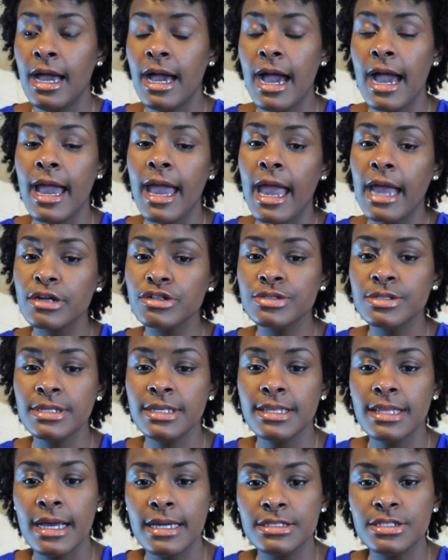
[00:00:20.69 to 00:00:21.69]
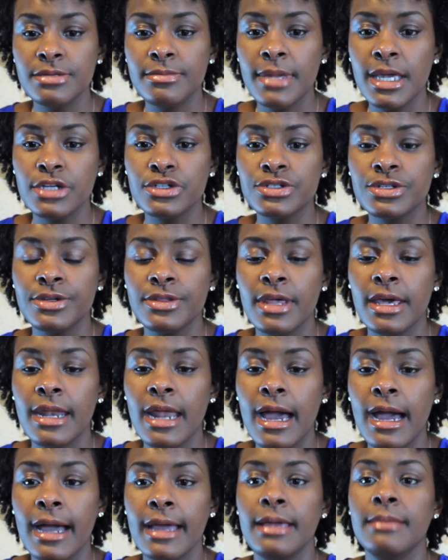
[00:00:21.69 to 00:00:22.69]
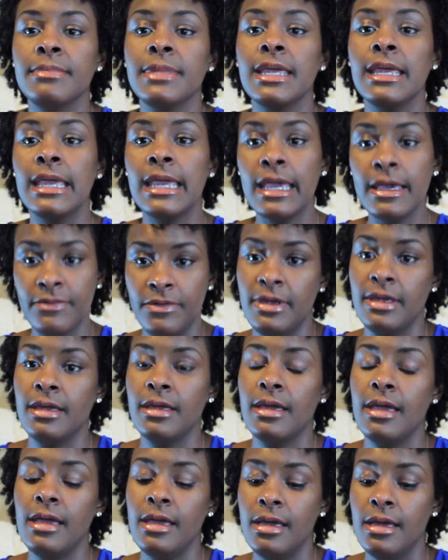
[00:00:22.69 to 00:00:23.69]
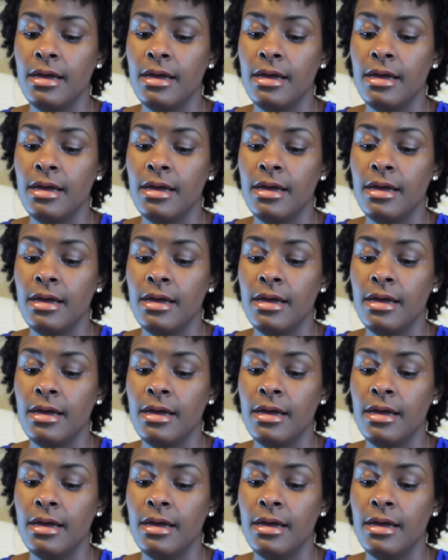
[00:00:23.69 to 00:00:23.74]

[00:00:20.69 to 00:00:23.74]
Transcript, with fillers: I actually like to make sure that I am giving